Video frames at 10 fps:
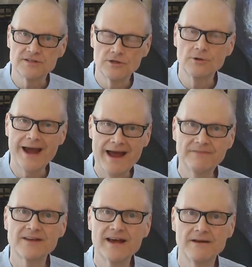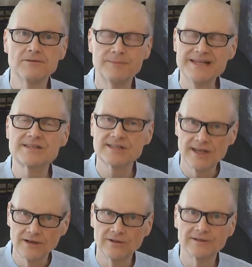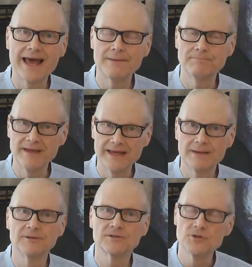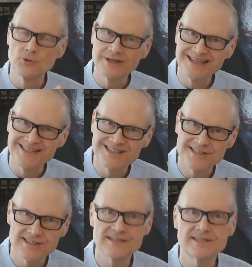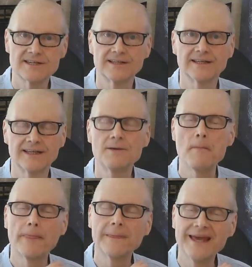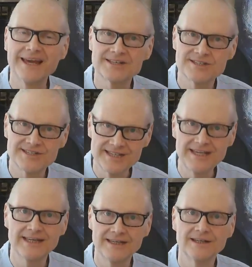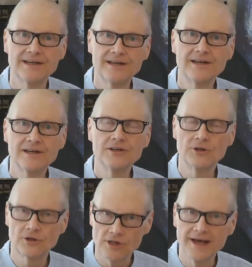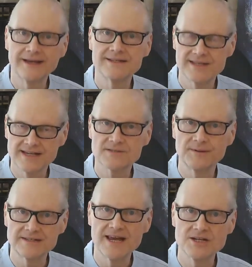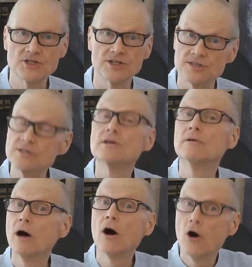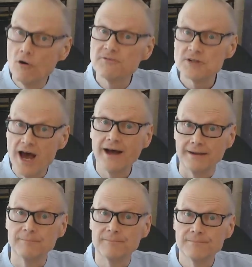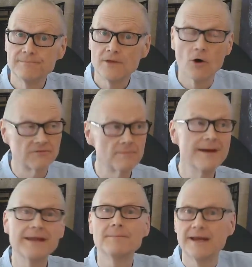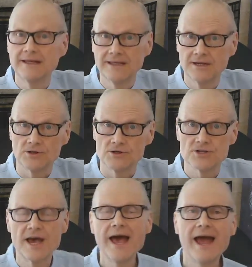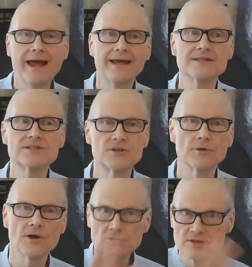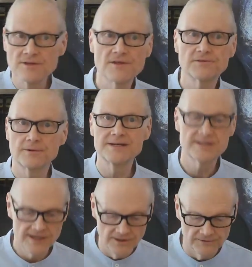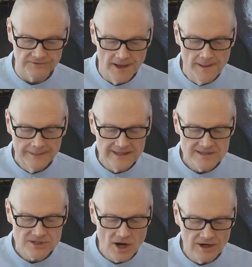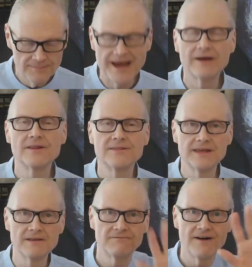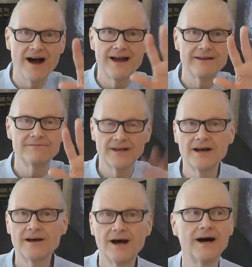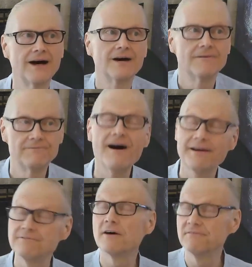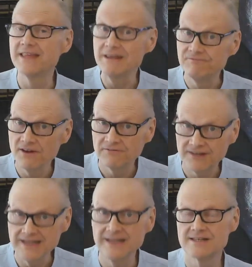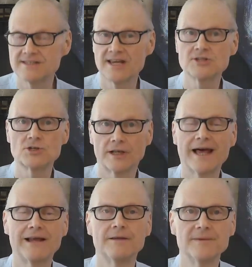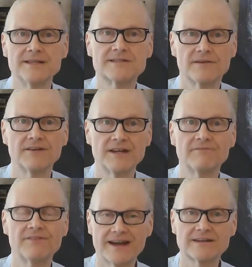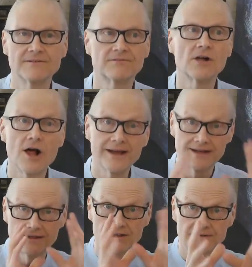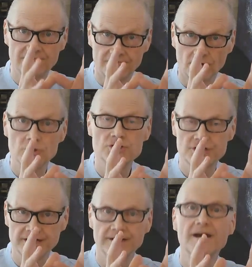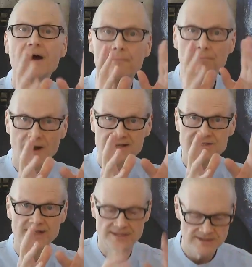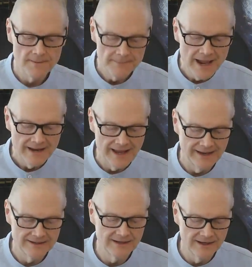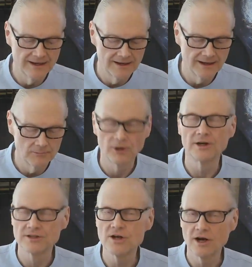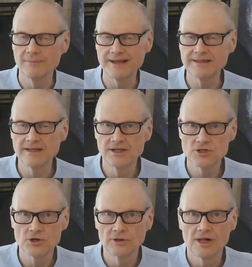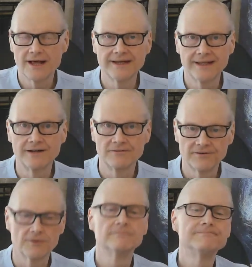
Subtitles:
You have to be skilled at being able to consistently exceed your client's expectations over time, over many, many years. And so those are the 3 skills. Let's talk about the 5 of the 15 essential elements of an effective client conversion process. And we're going to talk about the initial client interview.